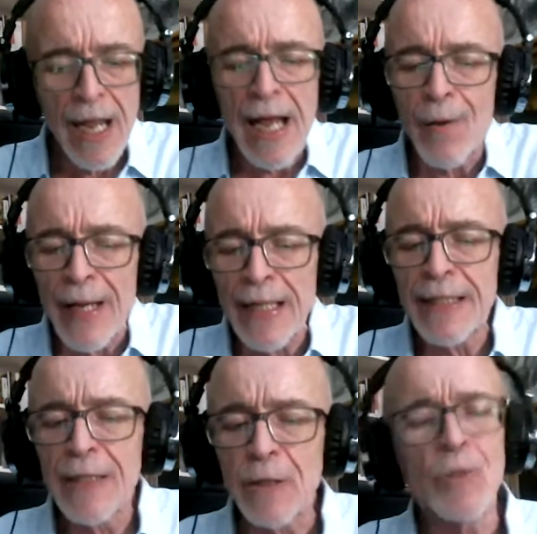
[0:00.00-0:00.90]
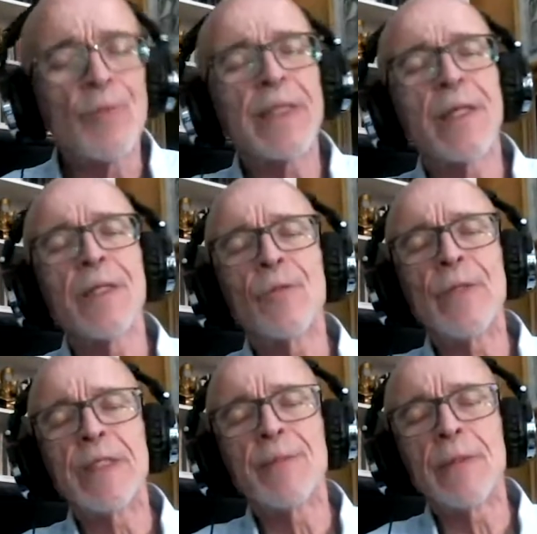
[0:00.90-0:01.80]
how any looming
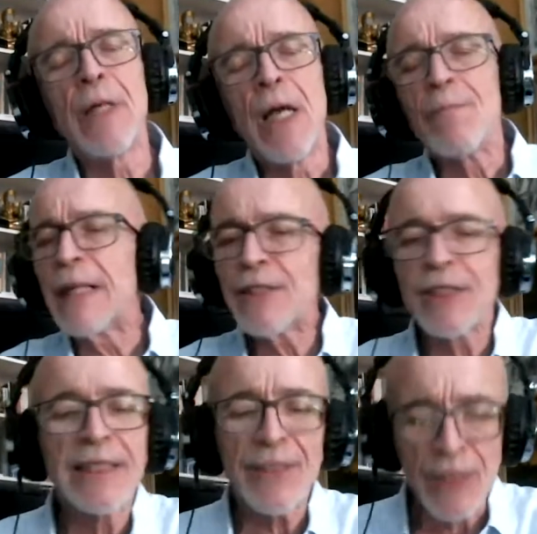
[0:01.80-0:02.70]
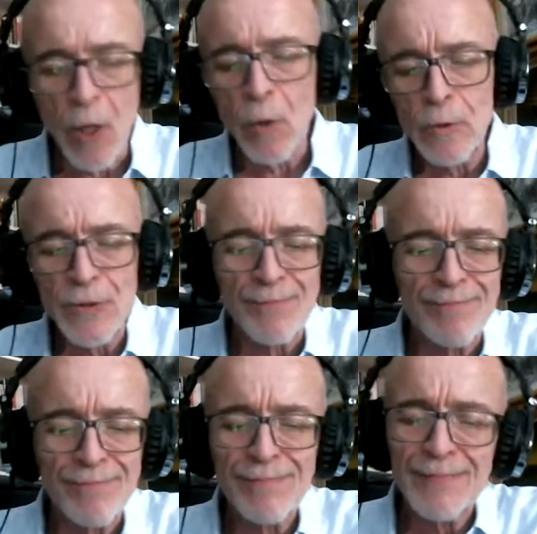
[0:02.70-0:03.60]
unreadable might turn out to hold
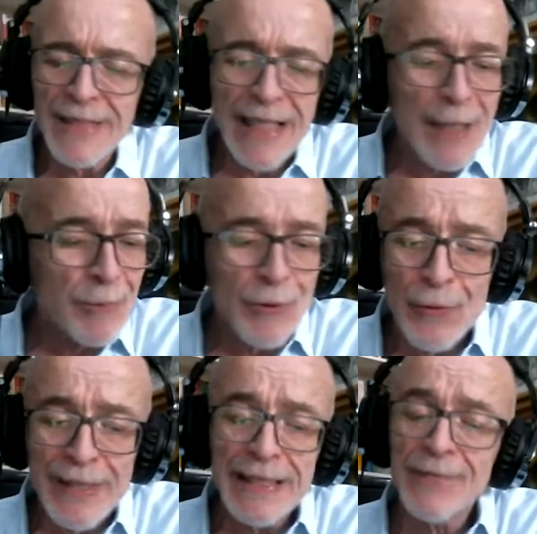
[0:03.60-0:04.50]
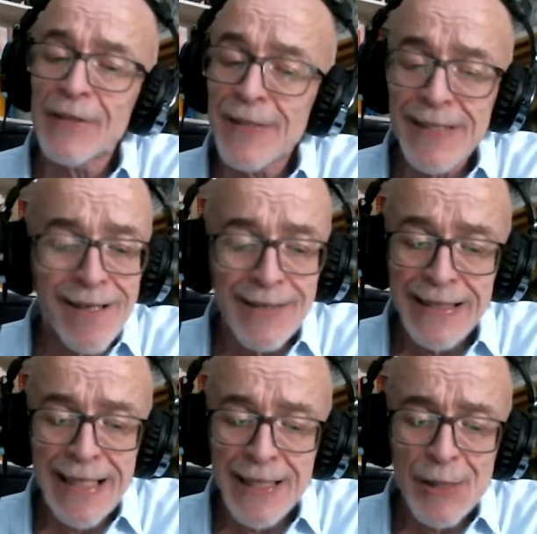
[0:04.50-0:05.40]
the April green of an unsullied
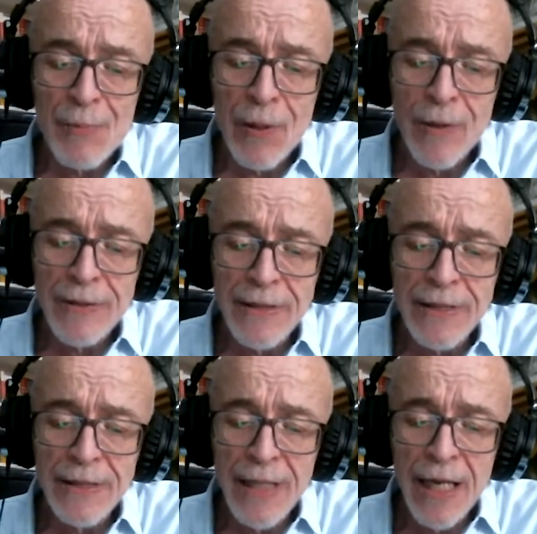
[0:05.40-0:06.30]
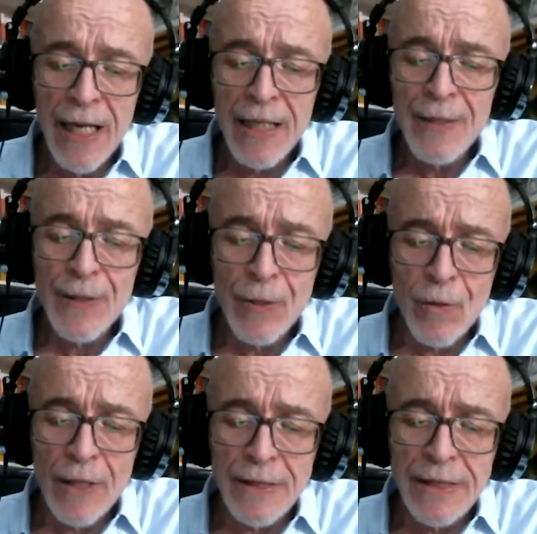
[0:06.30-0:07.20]
tennis ball. Dear
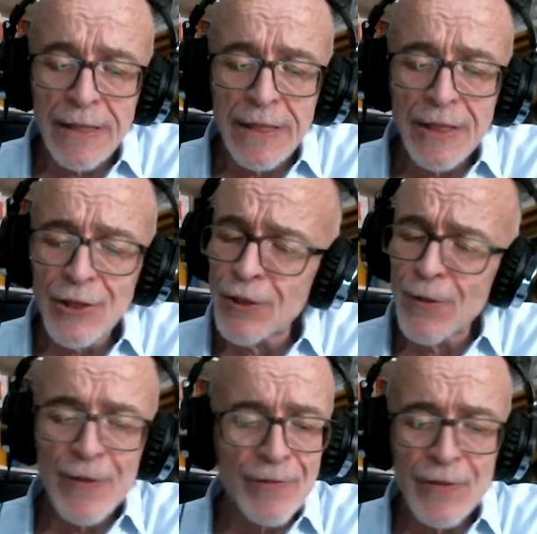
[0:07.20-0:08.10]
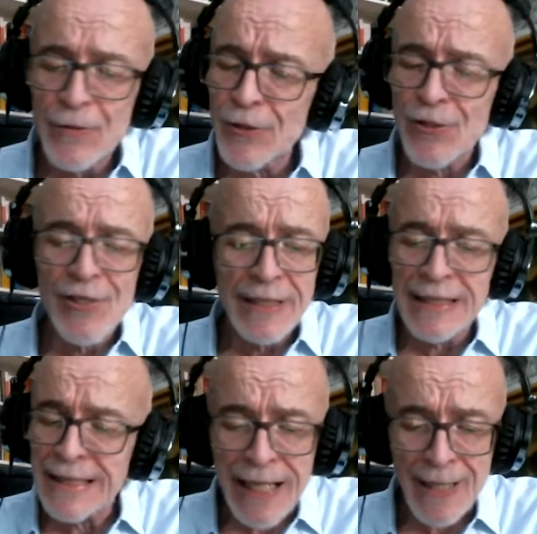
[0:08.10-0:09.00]
one, surely the future is not
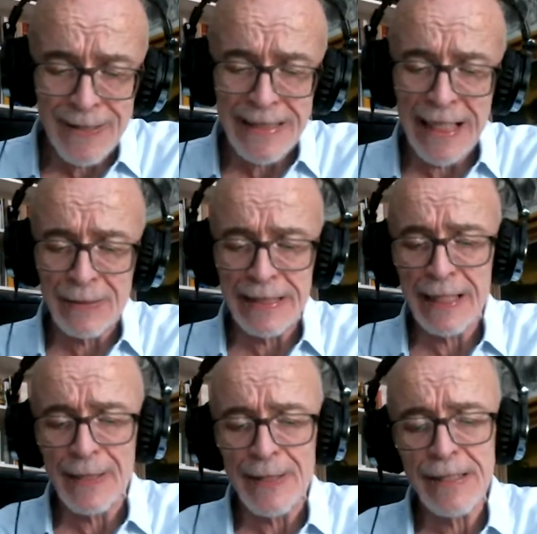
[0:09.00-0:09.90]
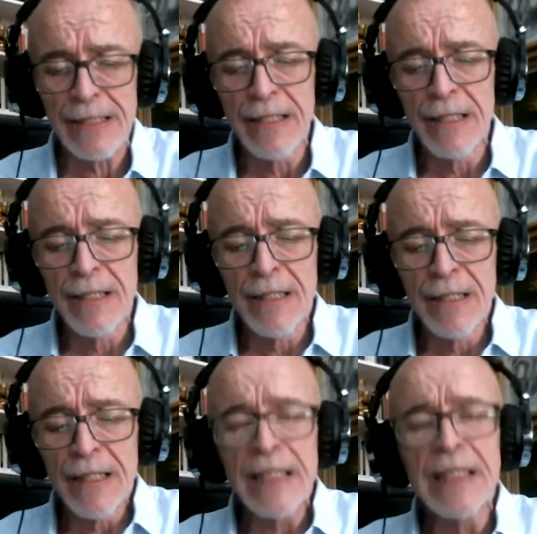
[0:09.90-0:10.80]
entirely out to get us,
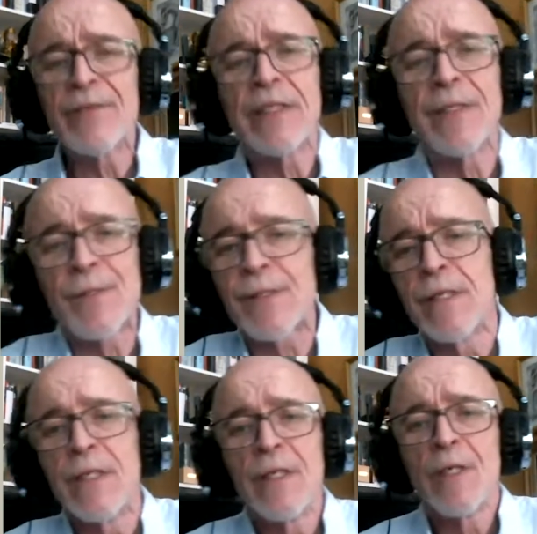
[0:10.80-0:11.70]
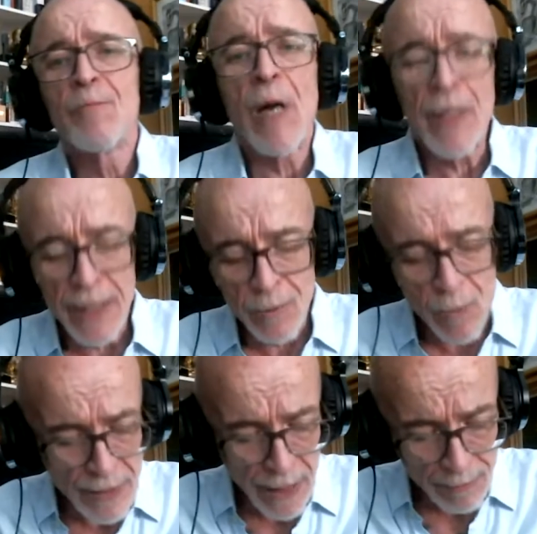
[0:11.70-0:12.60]
and if it is, barking
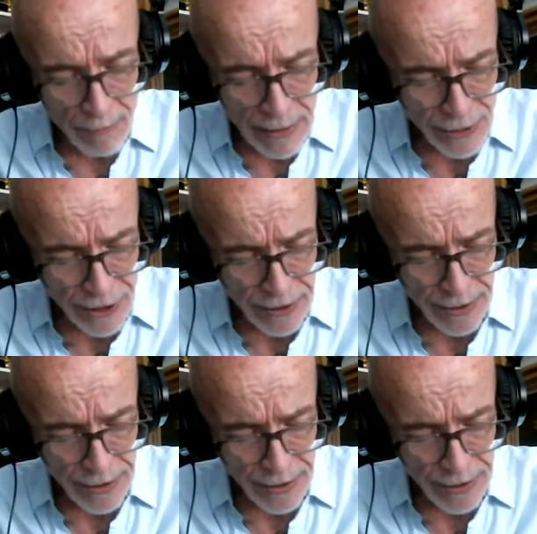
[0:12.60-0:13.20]
won't help much.